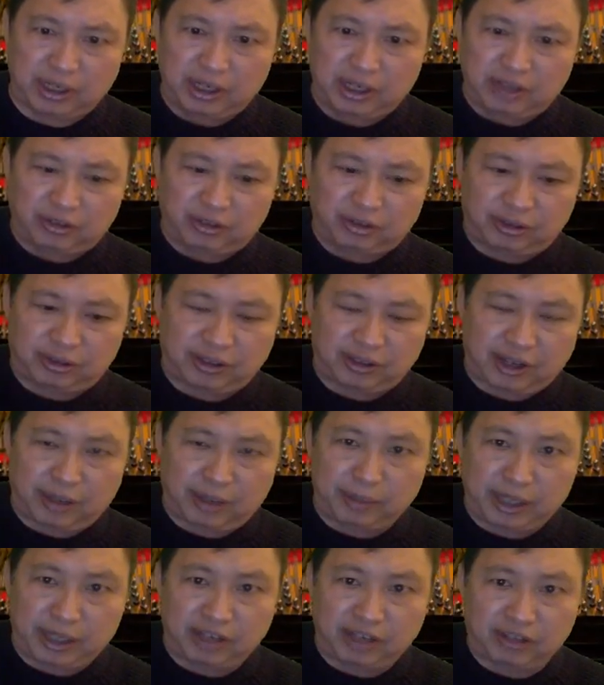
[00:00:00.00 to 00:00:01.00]
So it's a
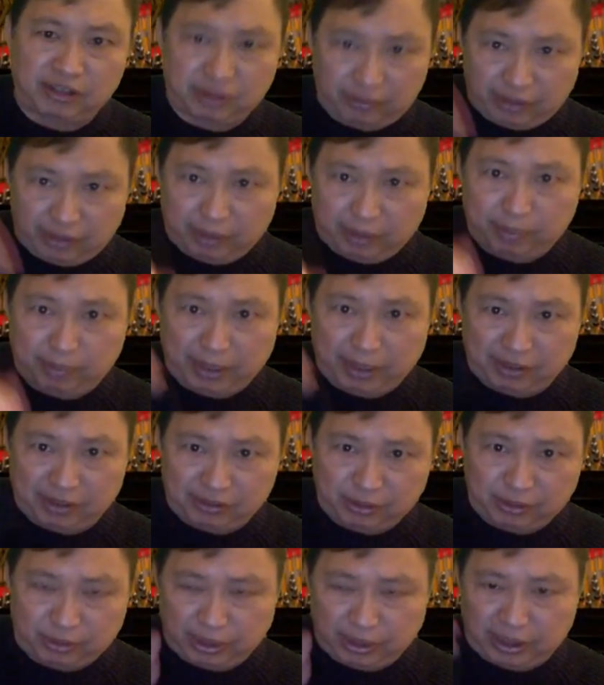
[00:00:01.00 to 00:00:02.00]
combination of that
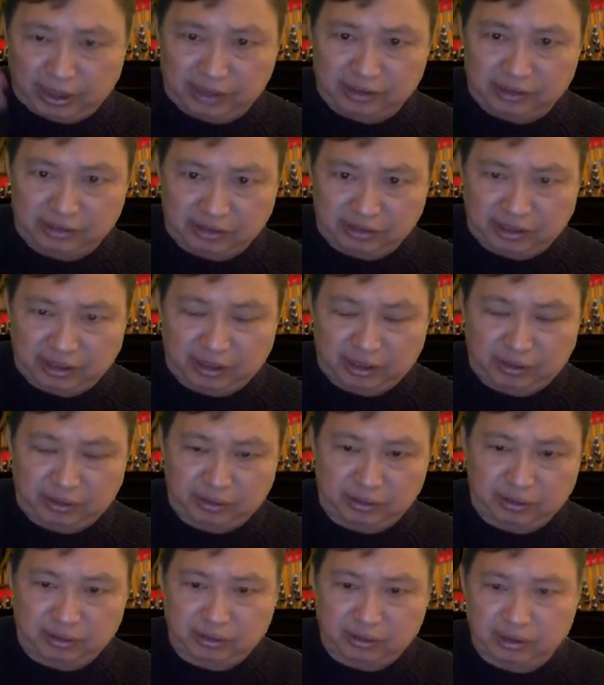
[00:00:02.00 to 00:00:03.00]
passcode and the standard
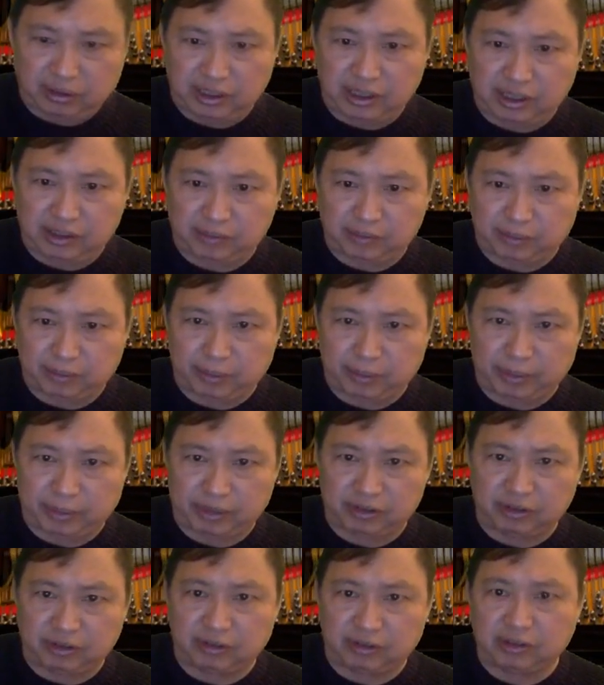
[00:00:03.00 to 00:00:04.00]
keys per
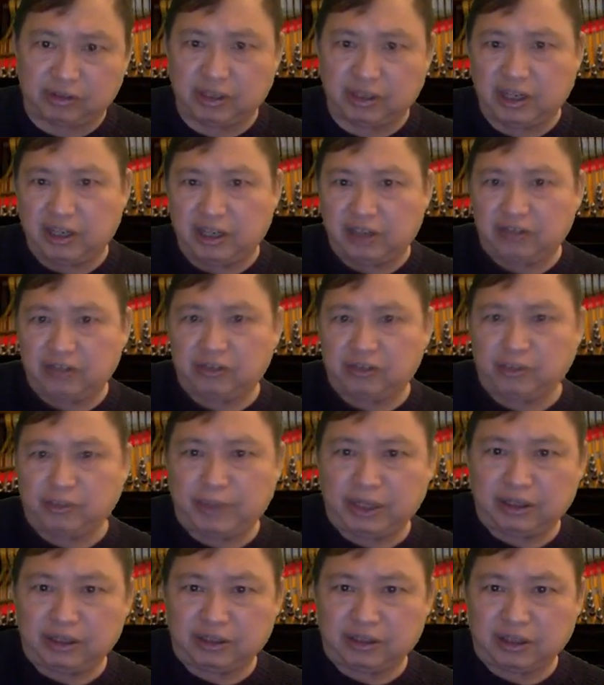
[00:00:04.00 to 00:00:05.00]
message to
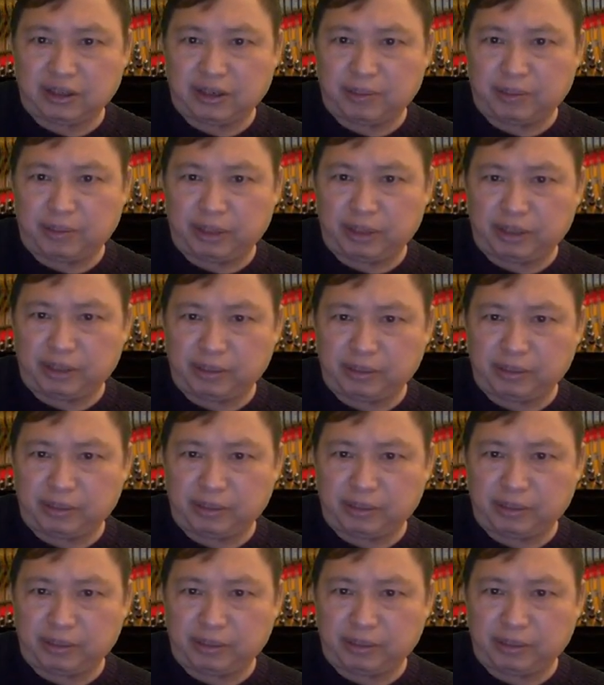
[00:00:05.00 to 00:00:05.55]
make it an unbreakable